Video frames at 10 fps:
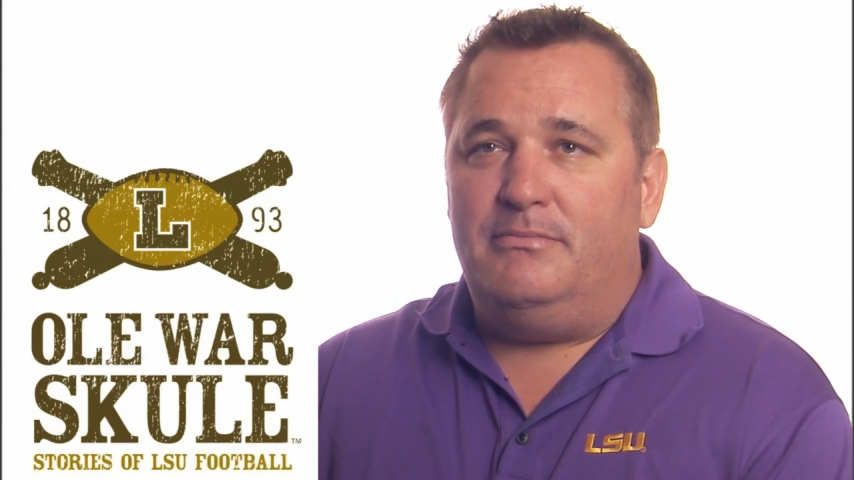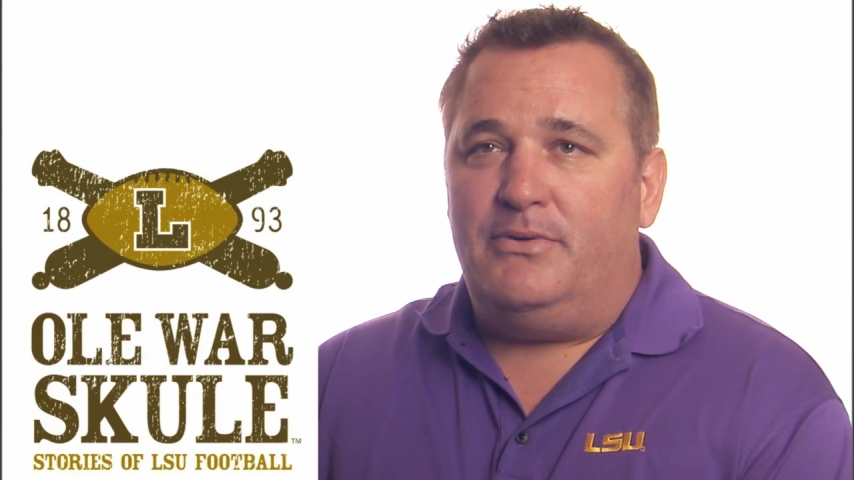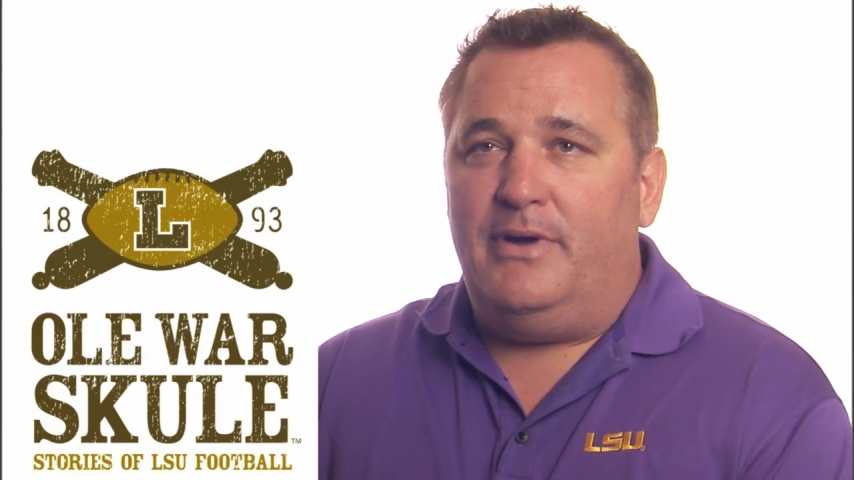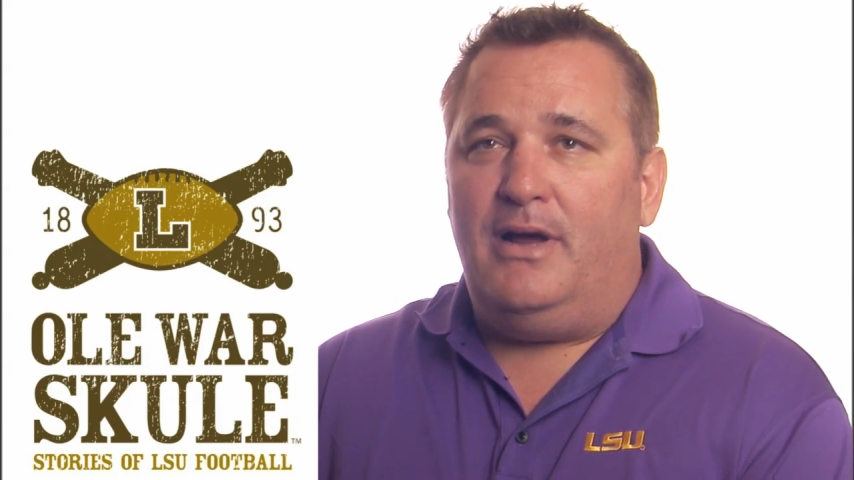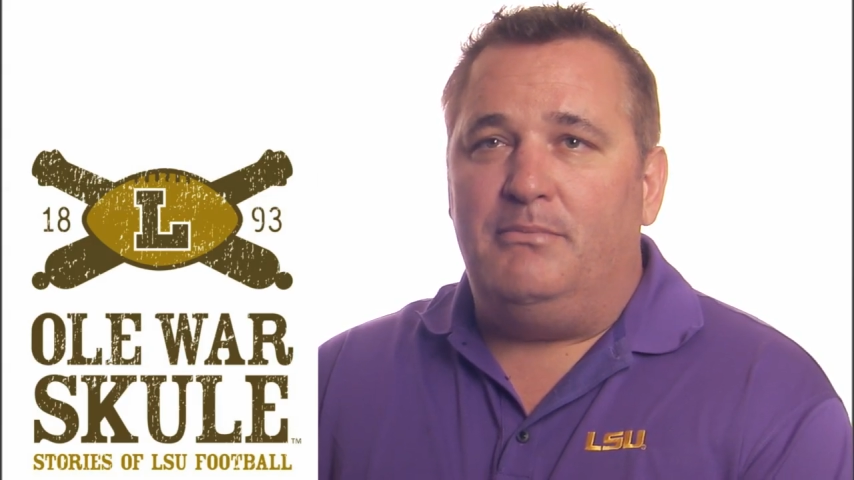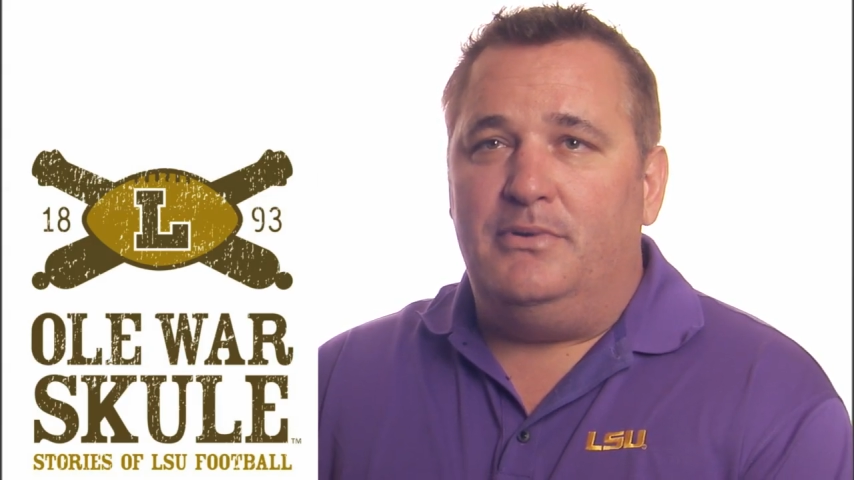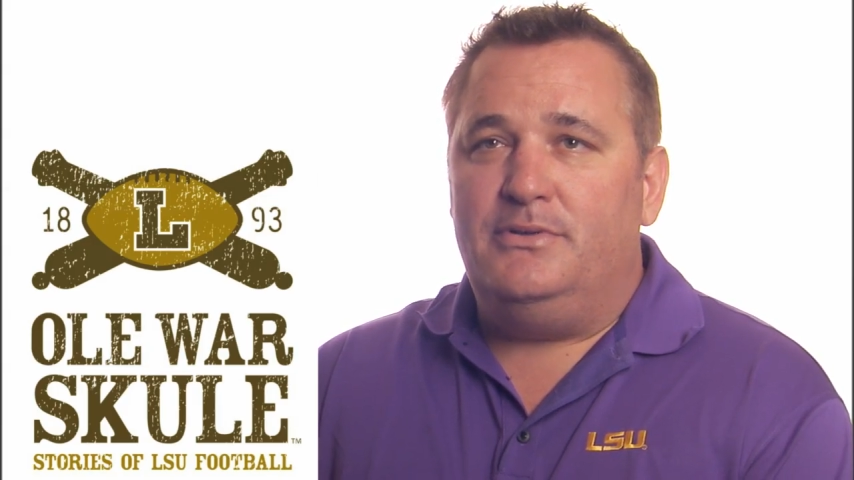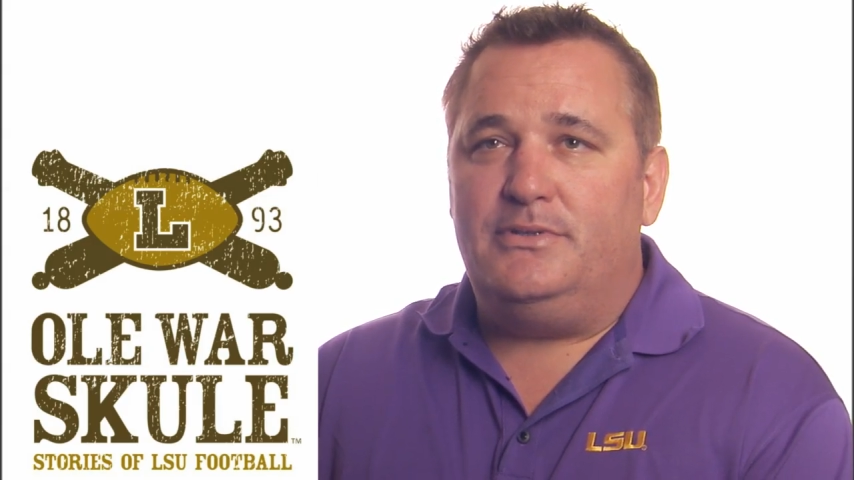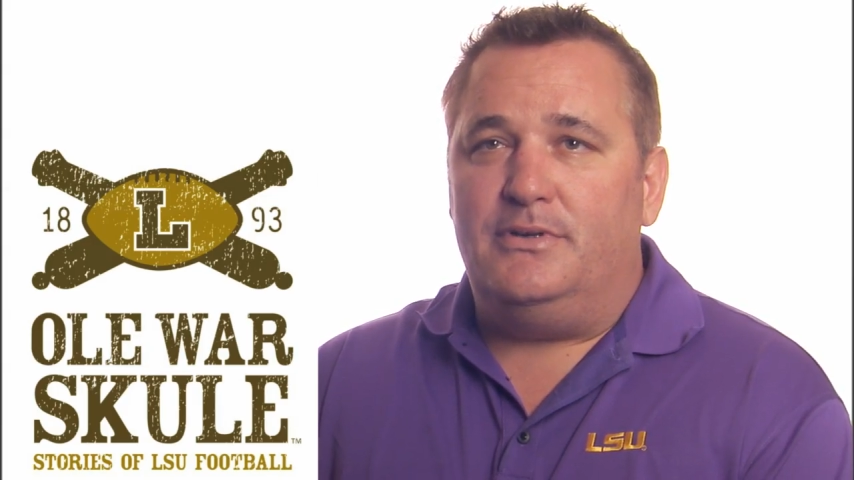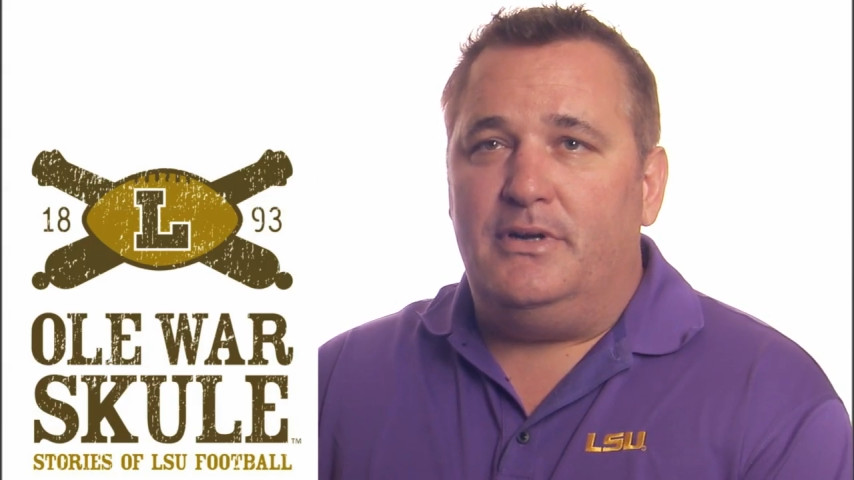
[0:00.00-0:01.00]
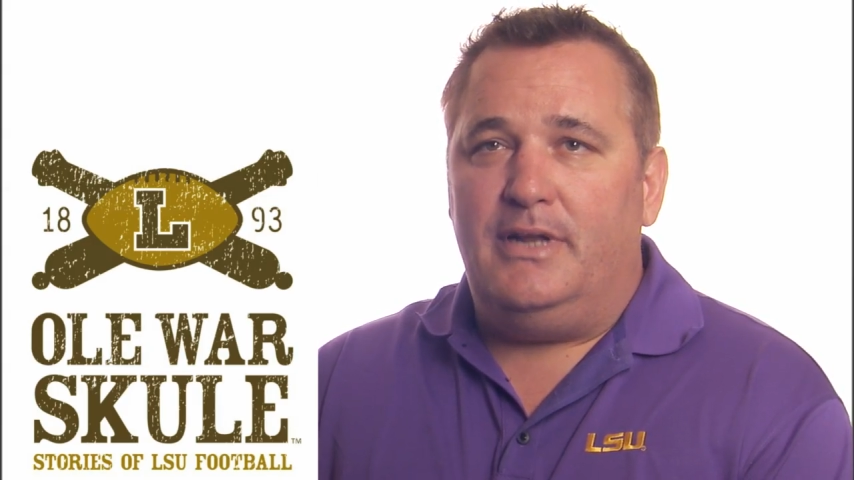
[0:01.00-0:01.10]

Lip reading: morale booster.